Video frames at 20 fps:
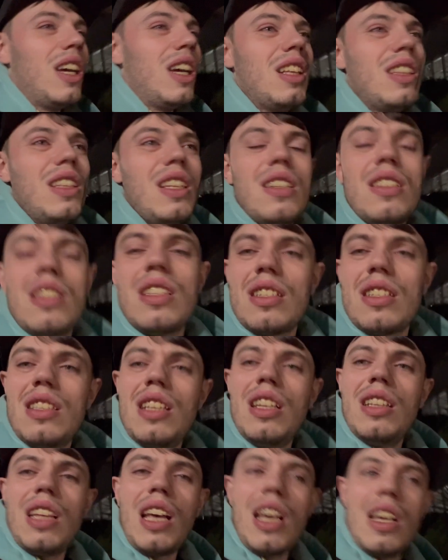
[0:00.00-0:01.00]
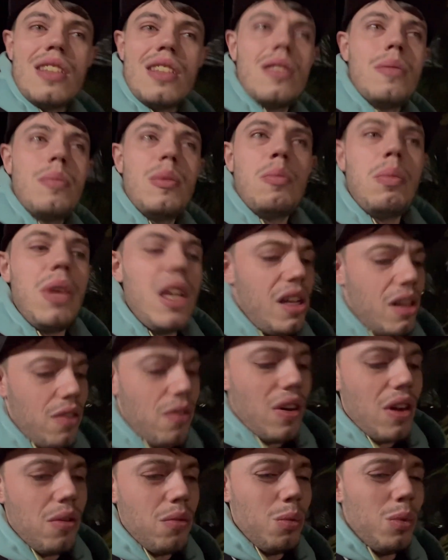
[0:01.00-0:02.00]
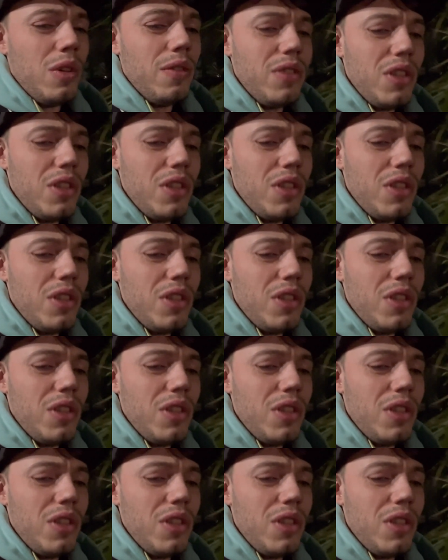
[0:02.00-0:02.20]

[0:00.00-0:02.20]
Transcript: D16 that hasn't been played around with,